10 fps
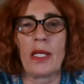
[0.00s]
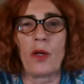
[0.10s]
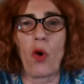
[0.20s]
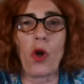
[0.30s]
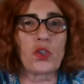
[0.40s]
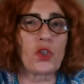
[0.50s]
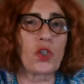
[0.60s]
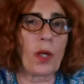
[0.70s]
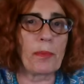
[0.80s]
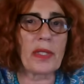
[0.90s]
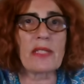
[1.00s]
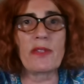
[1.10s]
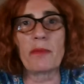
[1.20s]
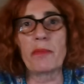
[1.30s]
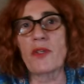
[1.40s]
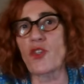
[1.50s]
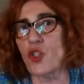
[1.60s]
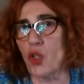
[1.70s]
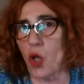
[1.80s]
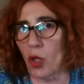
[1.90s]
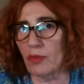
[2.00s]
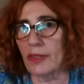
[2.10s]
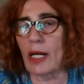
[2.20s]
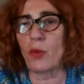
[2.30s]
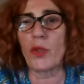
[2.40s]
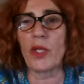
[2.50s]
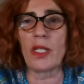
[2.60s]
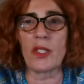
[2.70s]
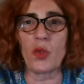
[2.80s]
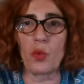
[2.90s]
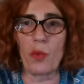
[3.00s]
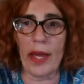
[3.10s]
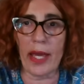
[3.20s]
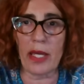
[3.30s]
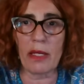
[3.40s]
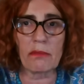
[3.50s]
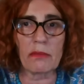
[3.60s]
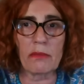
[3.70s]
Old topics will be resolved now in a new way.